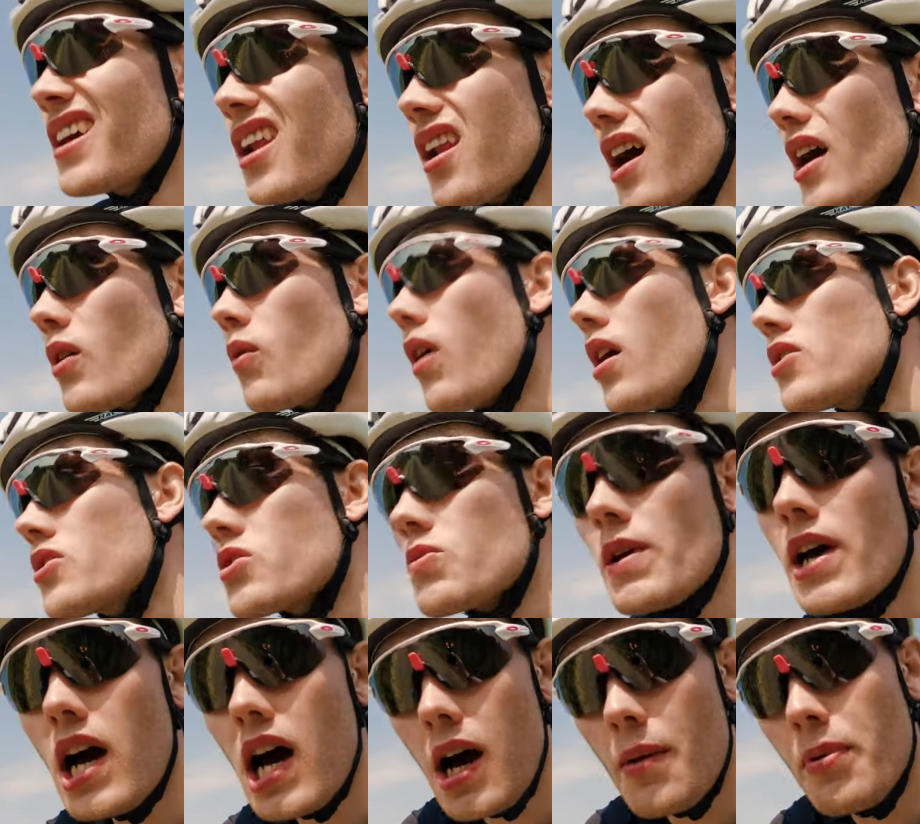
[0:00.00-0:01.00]
Like, once
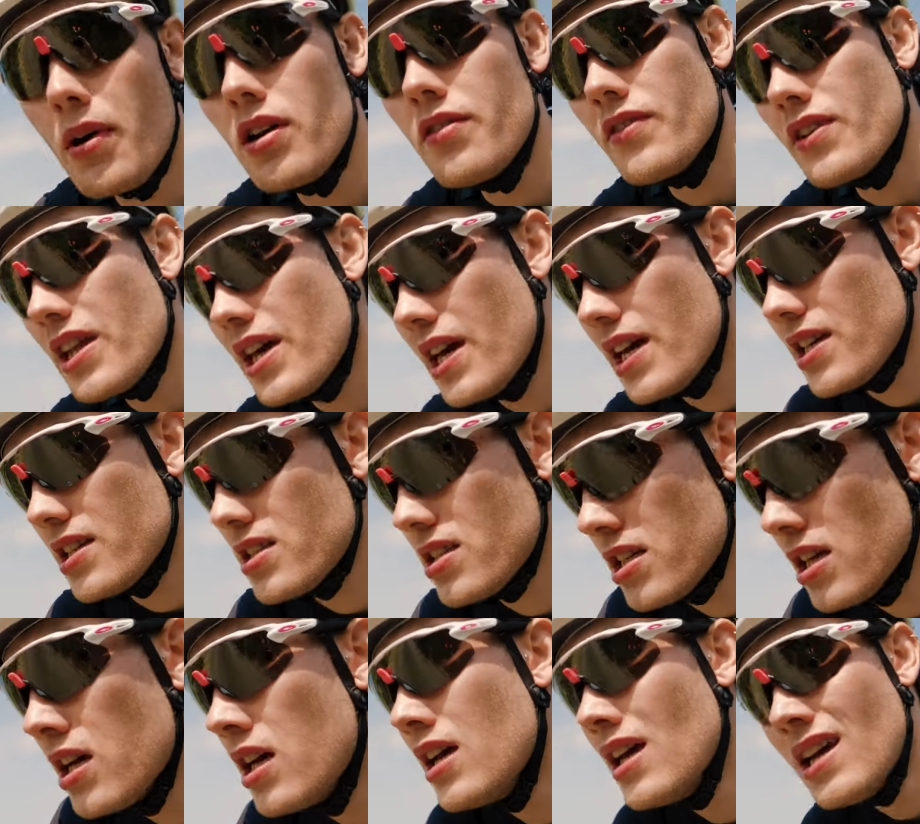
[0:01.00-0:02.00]
we're up over
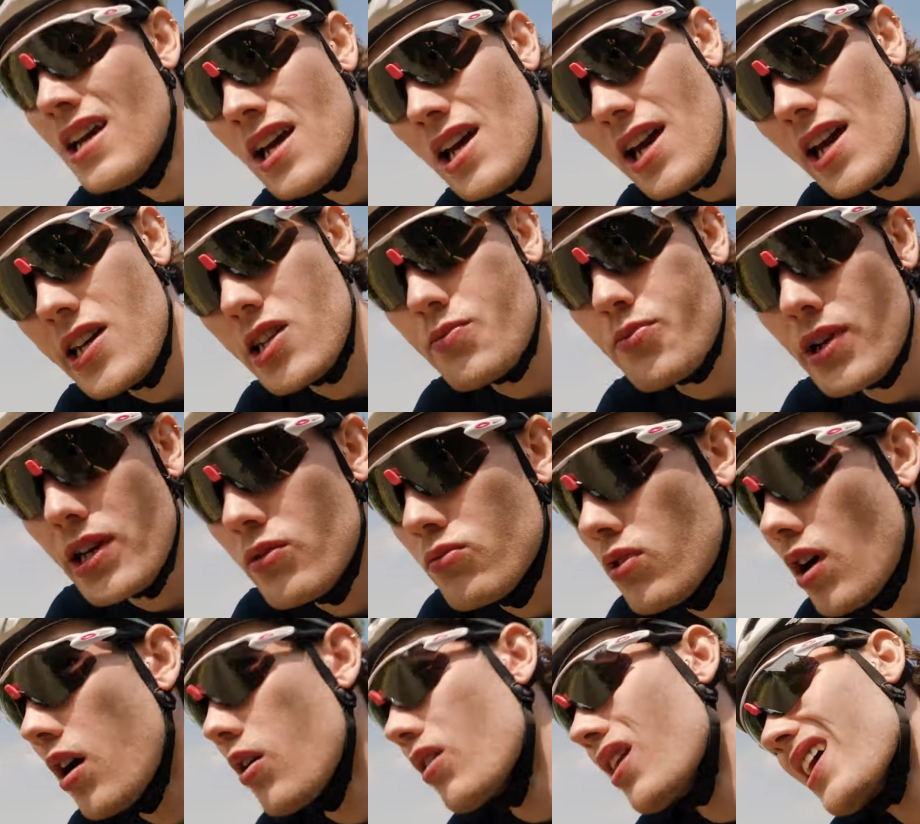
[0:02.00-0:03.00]
this, it's pretty
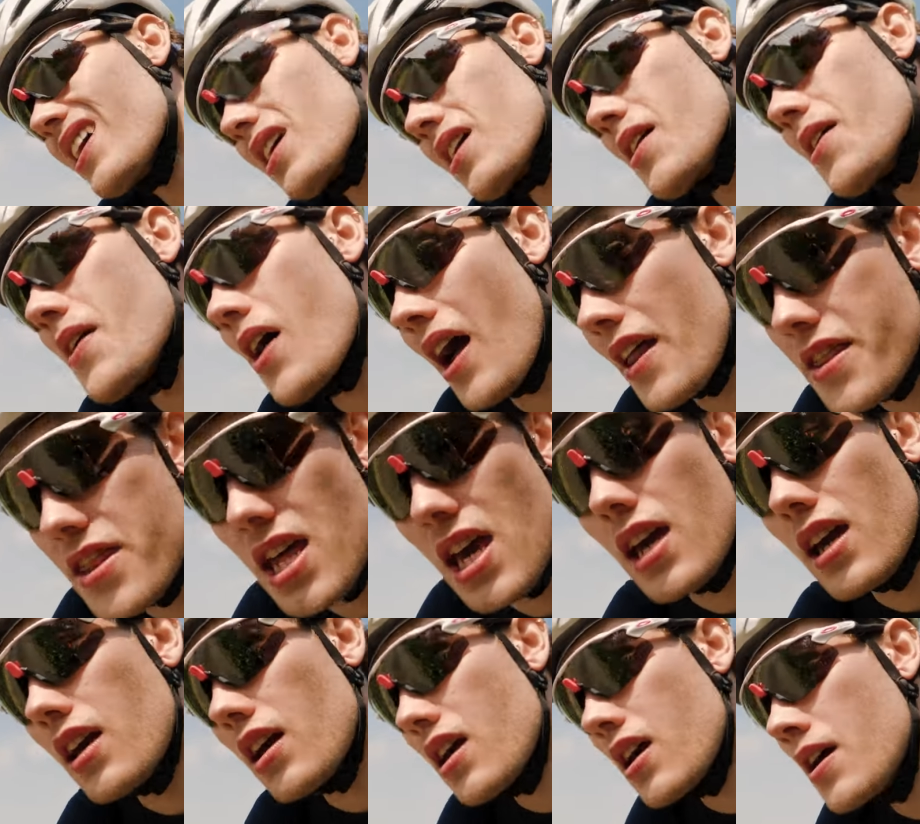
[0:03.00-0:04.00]
rolling, I
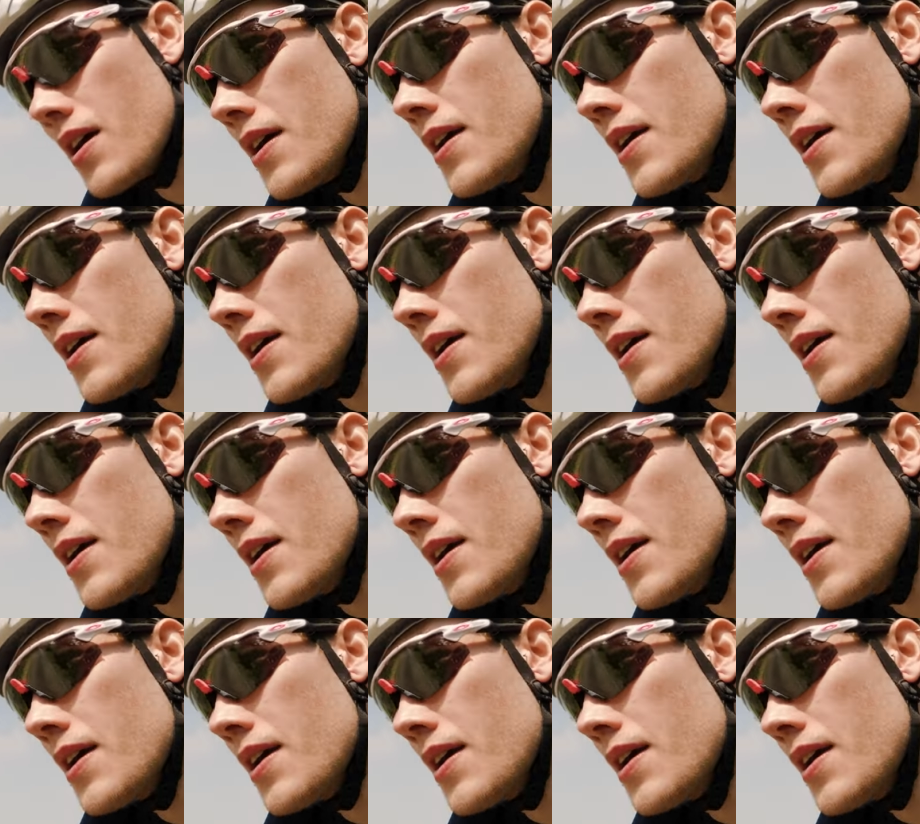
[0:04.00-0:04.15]
think.